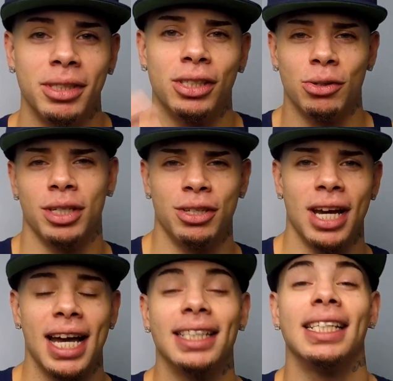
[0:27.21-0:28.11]
showing you
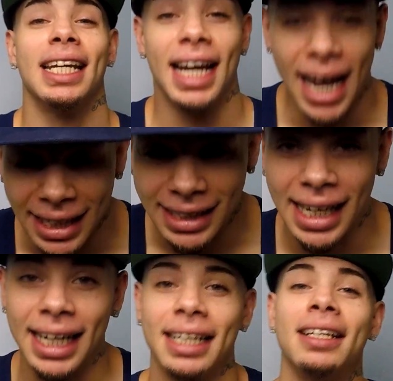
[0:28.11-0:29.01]
guys in a hot
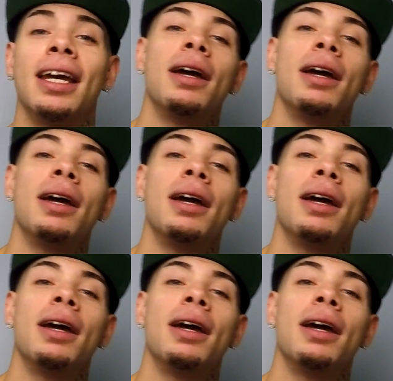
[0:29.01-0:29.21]
second,